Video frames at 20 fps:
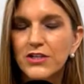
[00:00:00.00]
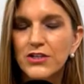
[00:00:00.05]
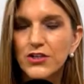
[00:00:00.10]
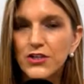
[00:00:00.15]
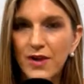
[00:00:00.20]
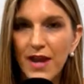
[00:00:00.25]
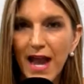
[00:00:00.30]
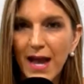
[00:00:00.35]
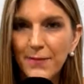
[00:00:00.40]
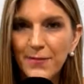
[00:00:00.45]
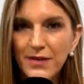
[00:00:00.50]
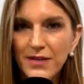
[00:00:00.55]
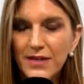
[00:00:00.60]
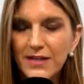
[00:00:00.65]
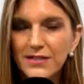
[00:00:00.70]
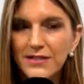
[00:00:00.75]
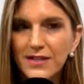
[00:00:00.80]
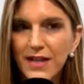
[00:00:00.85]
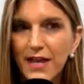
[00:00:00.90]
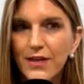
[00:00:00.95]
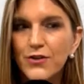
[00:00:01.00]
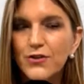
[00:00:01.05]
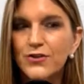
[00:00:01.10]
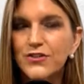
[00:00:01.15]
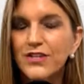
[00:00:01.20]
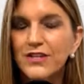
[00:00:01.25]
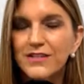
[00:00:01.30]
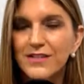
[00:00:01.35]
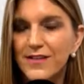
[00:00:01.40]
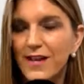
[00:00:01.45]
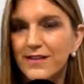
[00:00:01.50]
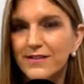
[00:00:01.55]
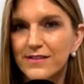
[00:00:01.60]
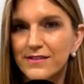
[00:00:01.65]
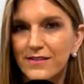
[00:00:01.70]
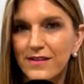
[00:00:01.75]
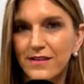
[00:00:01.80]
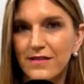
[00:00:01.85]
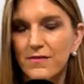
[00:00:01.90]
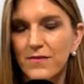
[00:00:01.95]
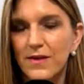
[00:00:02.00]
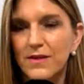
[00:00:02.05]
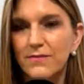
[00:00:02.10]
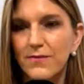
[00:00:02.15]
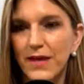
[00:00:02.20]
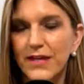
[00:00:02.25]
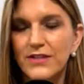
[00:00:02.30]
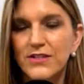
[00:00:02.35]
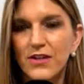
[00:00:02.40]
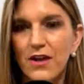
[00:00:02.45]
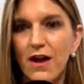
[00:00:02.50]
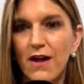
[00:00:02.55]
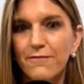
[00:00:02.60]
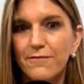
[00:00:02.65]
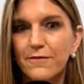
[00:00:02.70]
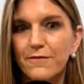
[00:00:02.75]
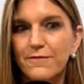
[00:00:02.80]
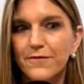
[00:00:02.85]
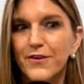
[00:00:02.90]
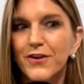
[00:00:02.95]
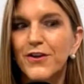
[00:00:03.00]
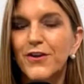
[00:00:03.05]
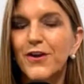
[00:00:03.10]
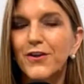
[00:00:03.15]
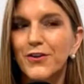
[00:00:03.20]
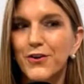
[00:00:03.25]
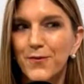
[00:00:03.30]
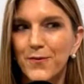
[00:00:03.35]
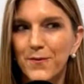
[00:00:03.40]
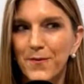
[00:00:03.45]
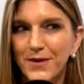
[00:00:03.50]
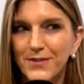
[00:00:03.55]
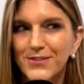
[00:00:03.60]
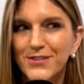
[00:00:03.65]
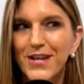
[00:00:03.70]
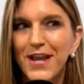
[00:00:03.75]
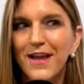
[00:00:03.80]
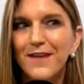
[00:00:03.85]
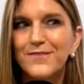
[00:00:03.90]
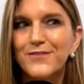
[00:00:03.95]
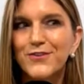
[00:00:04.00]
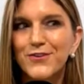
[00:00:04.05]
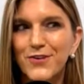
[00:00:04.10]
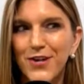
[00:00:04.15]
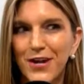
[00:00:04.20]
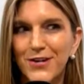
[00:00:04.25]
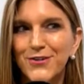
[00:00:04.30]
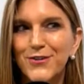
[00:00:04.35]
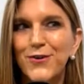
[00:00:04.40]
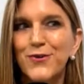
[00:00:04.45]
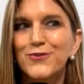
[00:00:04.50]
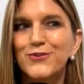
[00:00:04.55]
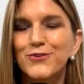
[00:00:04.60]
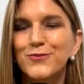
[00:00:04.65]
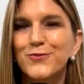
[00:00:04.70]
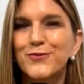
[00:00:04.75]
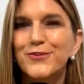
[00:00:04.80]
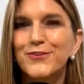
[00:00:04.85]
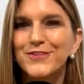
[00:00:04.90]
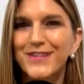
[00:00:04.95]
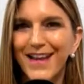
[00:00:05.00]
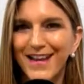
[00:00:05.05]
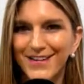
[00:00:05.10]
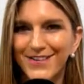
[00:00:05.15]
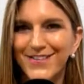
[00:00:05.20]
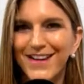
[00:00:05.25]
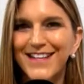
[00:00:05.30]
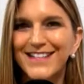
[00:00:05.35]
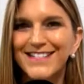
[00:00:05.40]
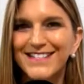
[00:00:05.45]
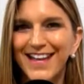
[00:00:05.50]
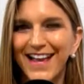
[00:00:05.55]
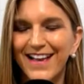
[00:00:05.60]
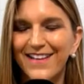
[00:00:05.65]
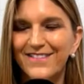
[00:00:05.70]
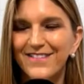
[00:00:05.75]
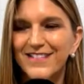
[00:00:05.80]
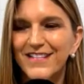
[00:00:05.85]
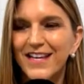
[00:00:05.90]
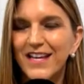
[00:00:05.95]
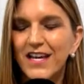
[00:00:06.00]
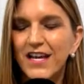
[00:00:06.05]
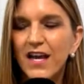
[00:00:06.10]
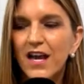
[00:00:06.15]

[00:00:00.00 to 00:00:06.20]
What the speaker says: because your happiness and your success is going to be based off of your must-haves, your non-negotiables, and your nice-to-haves.